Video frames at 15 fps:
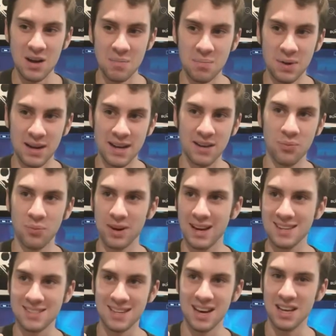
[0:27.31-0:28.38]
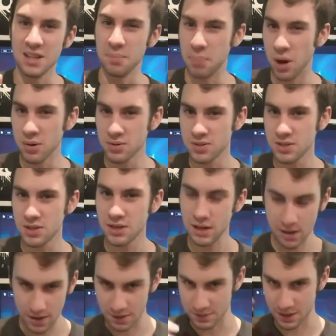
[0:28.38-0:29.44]
But when I saw the poster, and
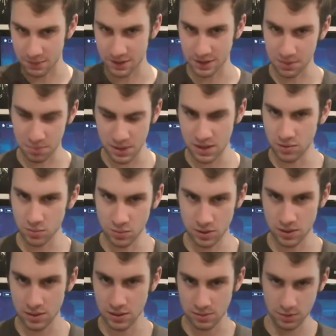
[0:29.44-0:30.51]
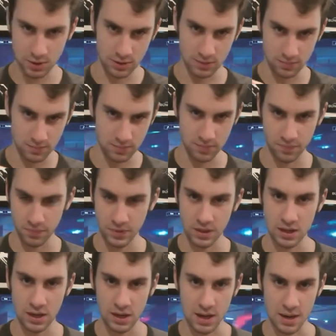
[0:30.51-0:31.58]
I'm talking about the pink one, and
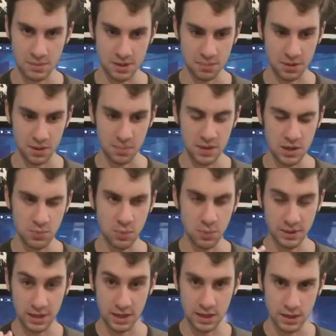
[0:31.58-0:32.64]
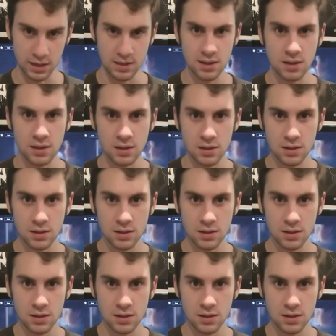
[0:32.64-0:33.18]
I'm talking about the pink one with the gun